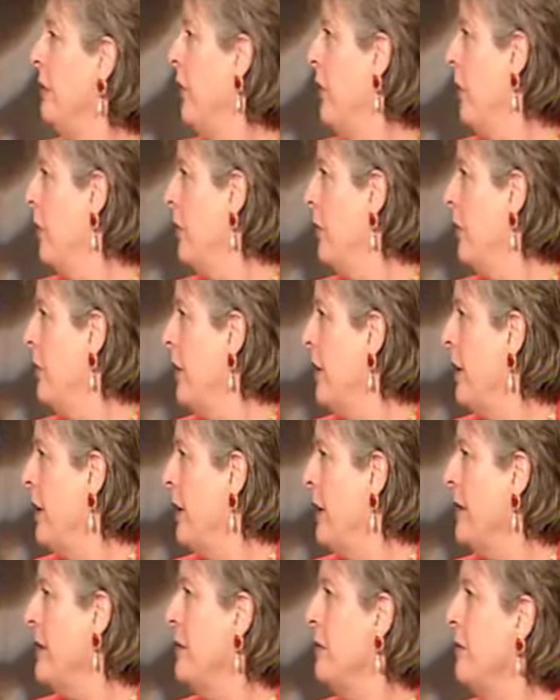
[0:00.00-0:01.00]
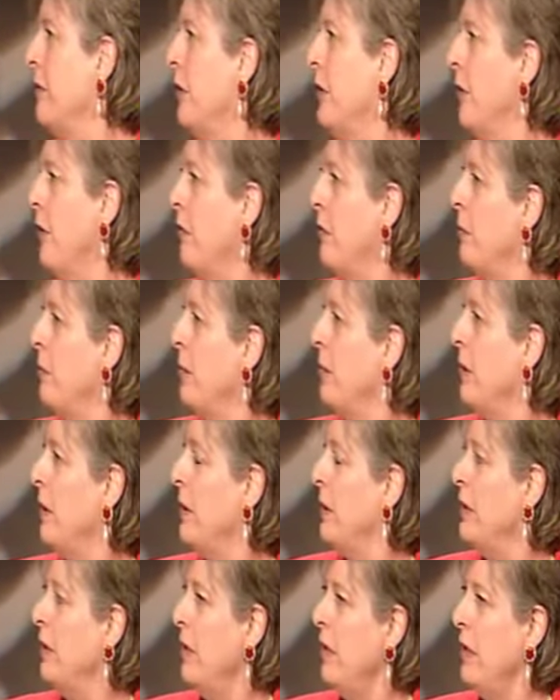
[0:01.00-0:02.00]
involved or not as involved, but
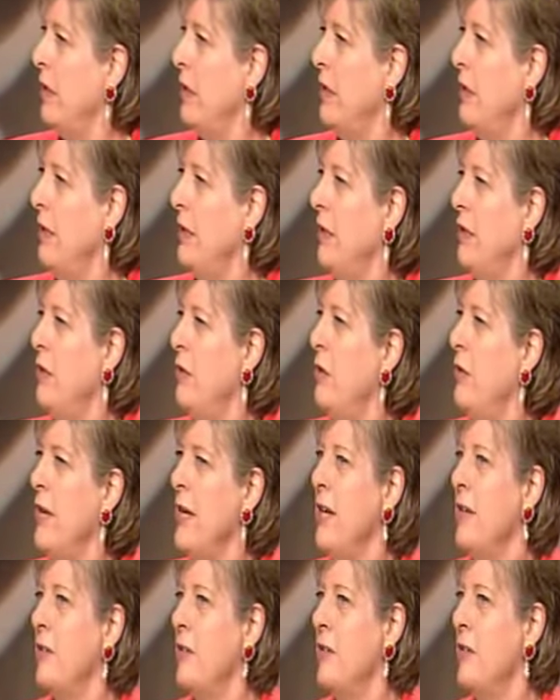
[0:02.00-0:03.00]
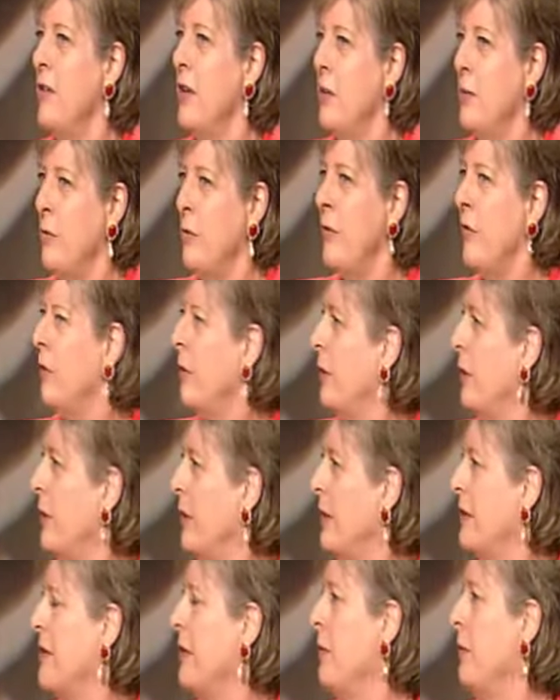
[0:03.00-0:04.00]
it, it, you can't just go in and
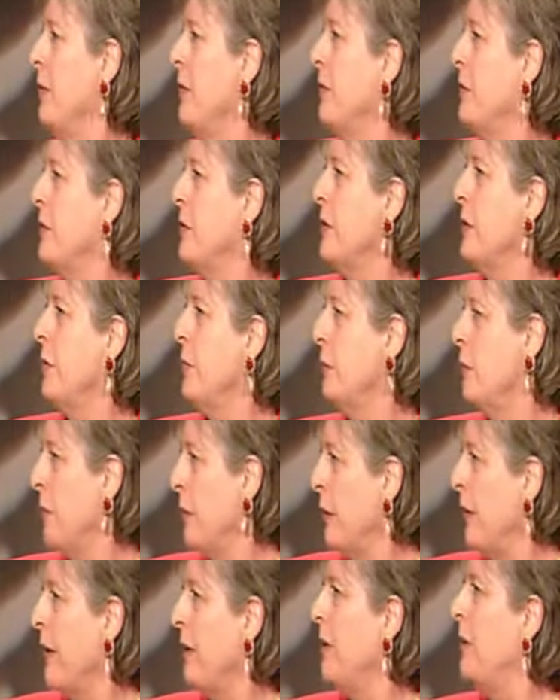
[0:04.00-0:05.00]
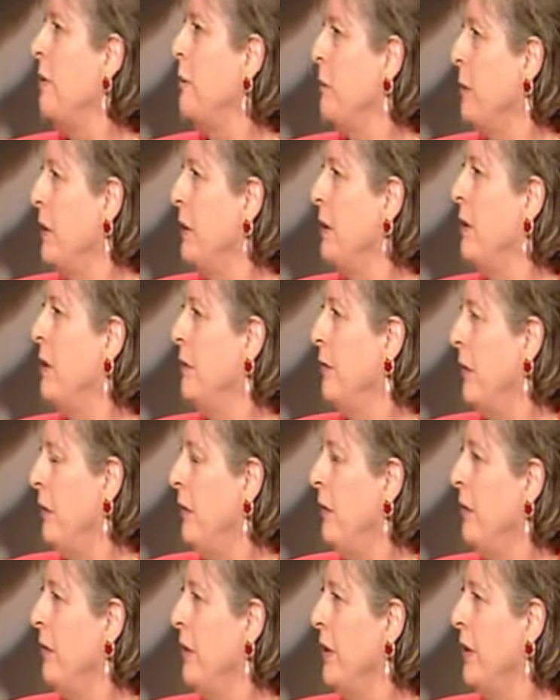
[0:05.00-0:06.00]
create something for someone without them being
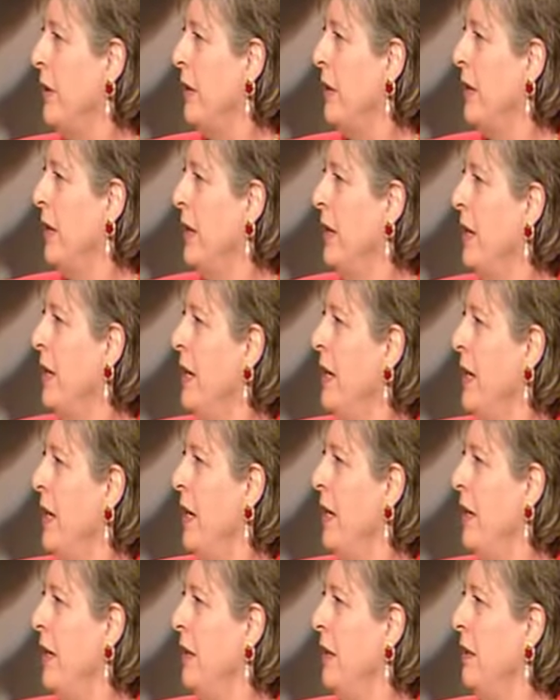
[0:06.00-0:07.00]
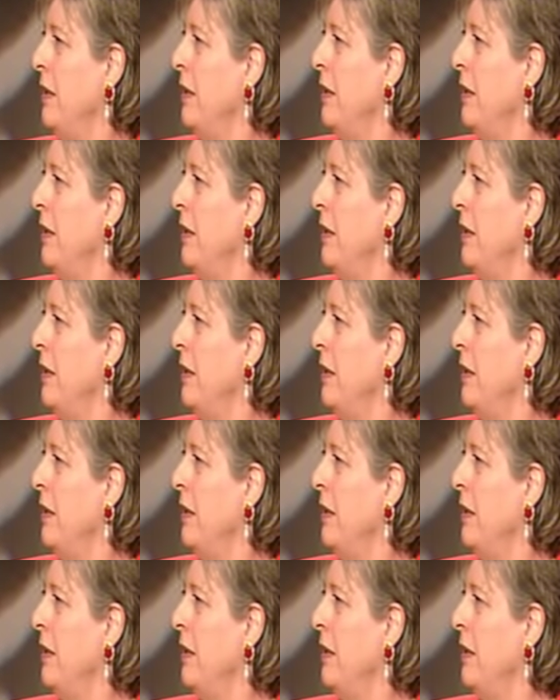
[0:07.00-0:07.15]
involved right. in it. And Do you